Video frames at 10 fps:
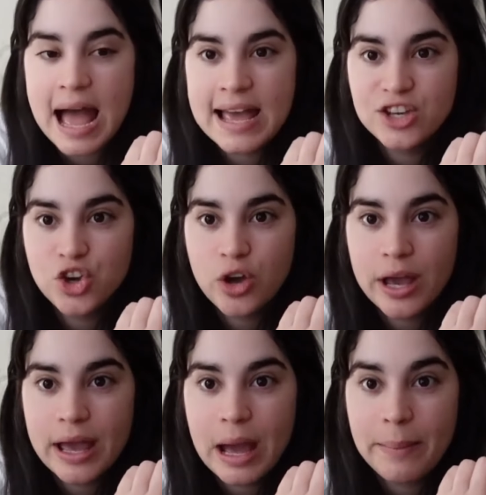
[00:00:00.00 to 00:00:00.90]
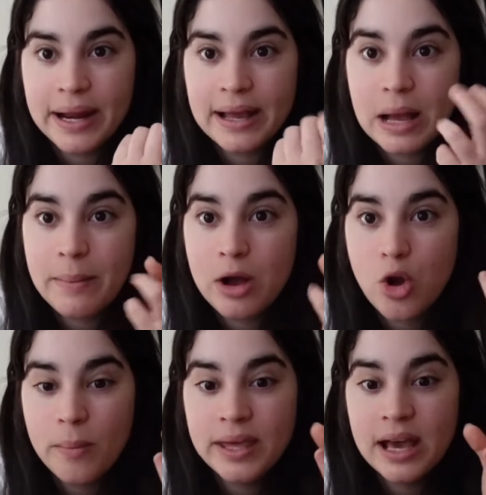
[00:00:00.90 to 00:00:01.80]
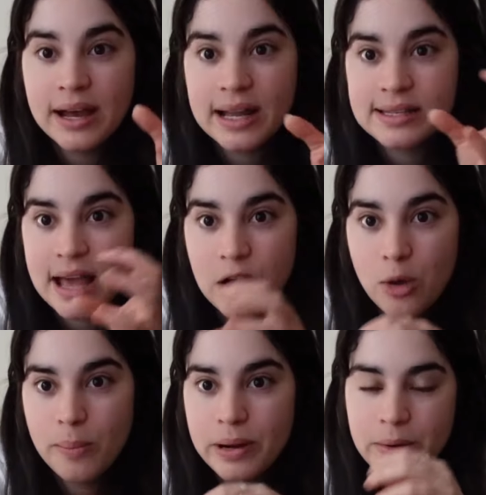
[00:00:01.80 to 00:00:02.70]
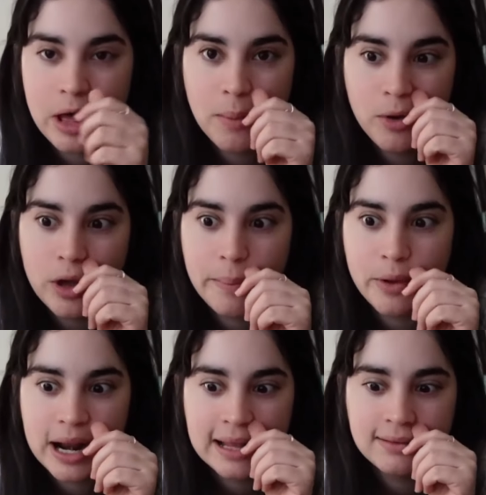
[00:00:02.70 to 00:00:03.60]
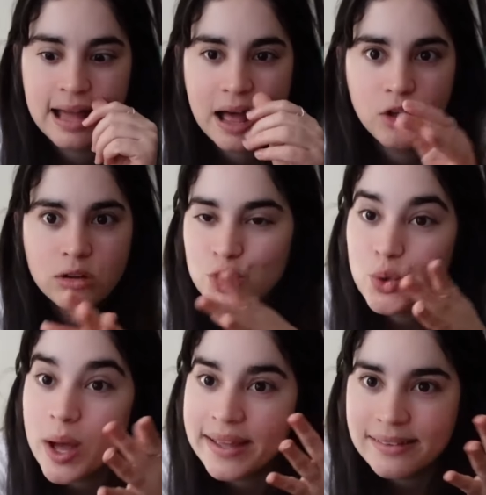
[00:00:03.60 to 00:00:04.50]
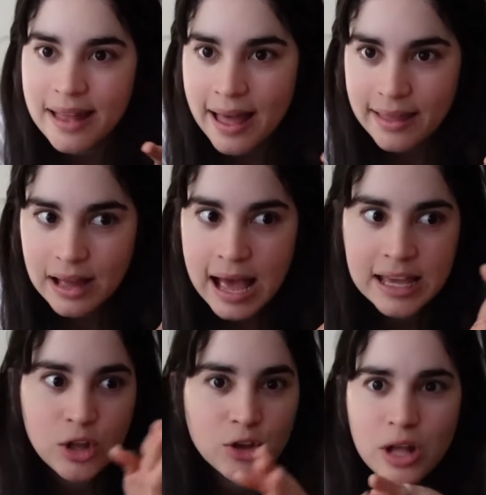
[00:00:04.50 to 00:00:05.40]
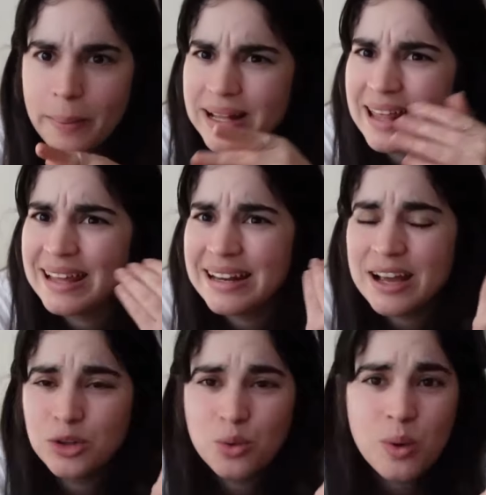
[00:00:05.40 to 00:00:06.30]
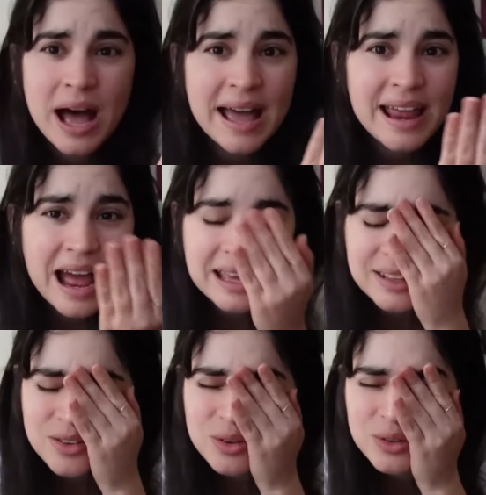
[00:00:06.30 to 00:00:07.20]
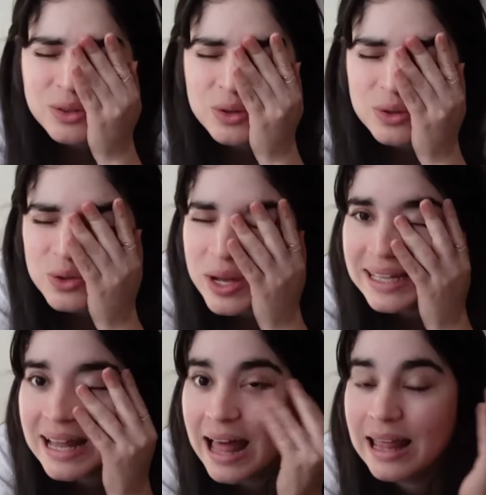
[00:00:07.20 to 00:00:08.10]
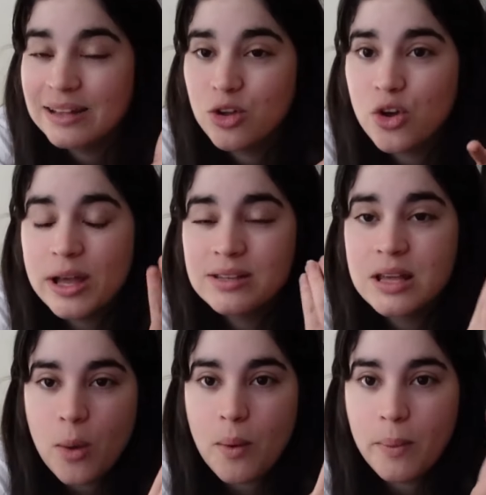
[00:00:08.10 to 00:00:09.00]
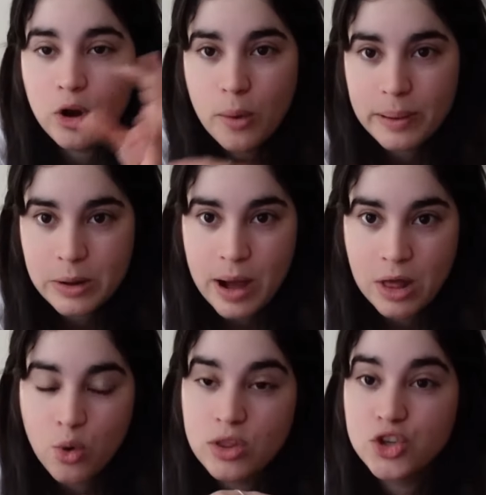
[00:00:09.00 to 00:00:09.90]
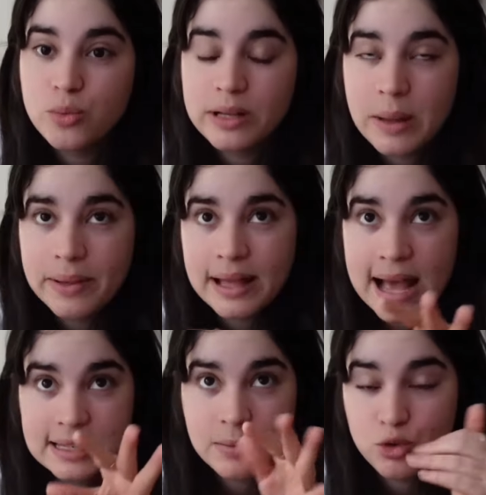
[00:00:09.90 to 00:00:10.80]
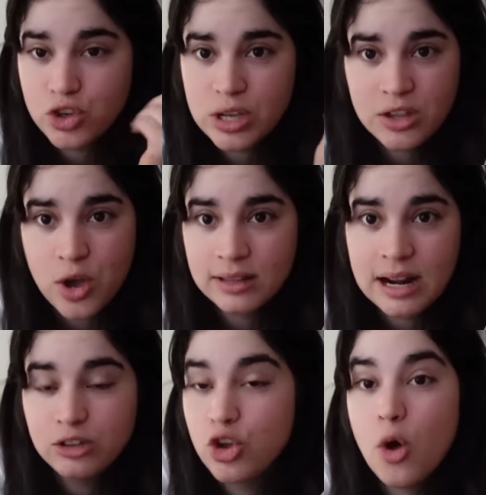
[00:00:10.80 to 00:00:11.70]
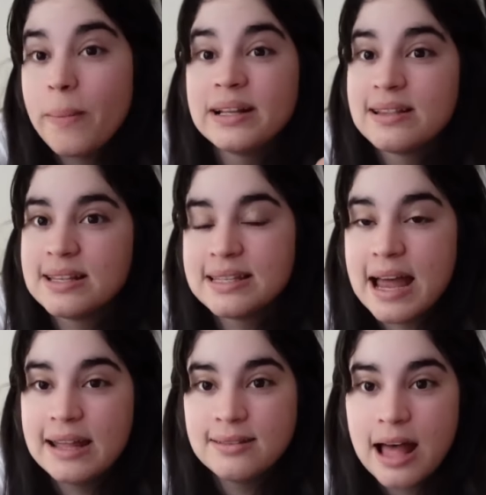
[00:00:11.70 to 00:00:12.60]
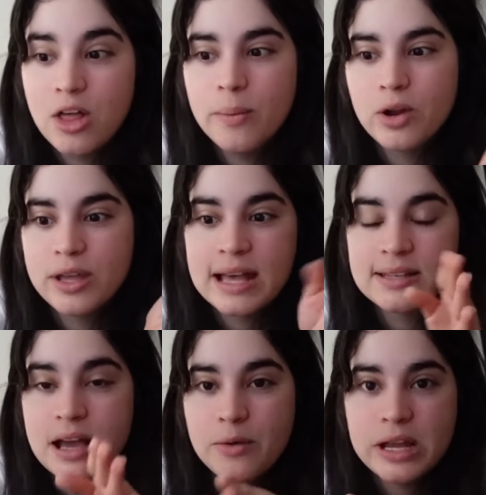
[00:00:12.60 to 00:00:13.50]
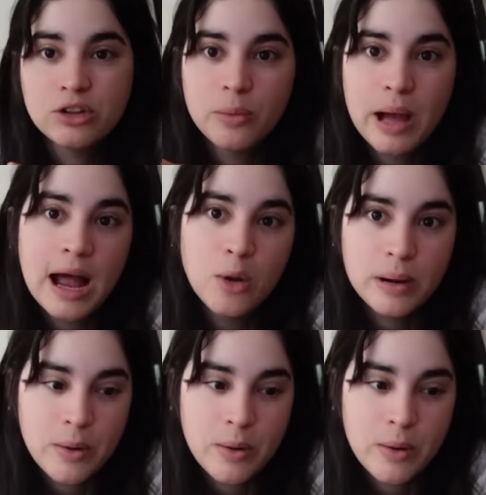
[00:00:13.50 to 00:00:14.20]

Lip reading: Has it made more food appear thanks to the private sector? Because there's nothing from the state. There's not a bakery here that you can go to. There's nothing here. Previously, everything was state-owned, but now they have increasingly welcomed private sector involvement.